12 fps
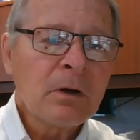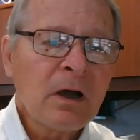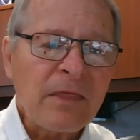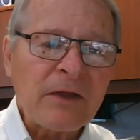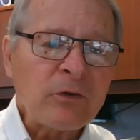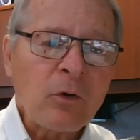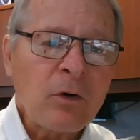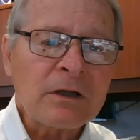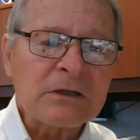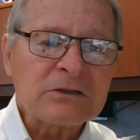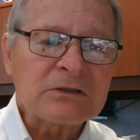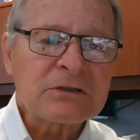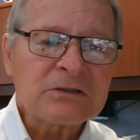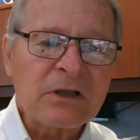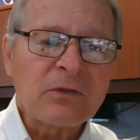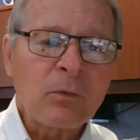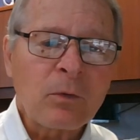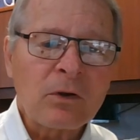That noise, said
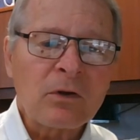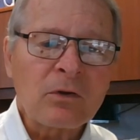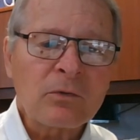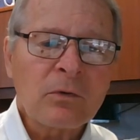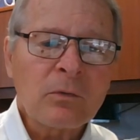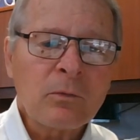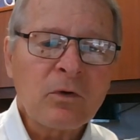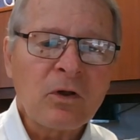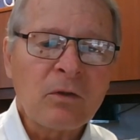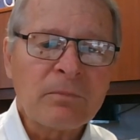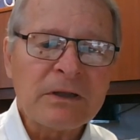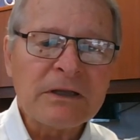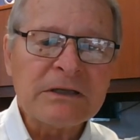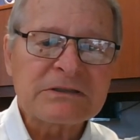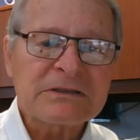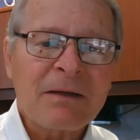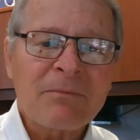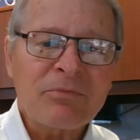the world, will be
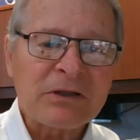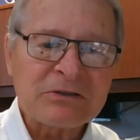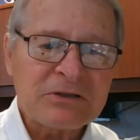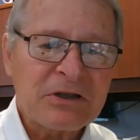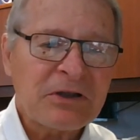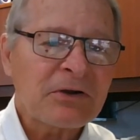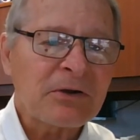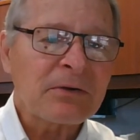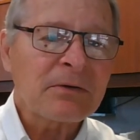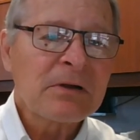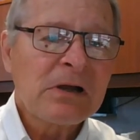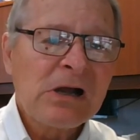something to hear.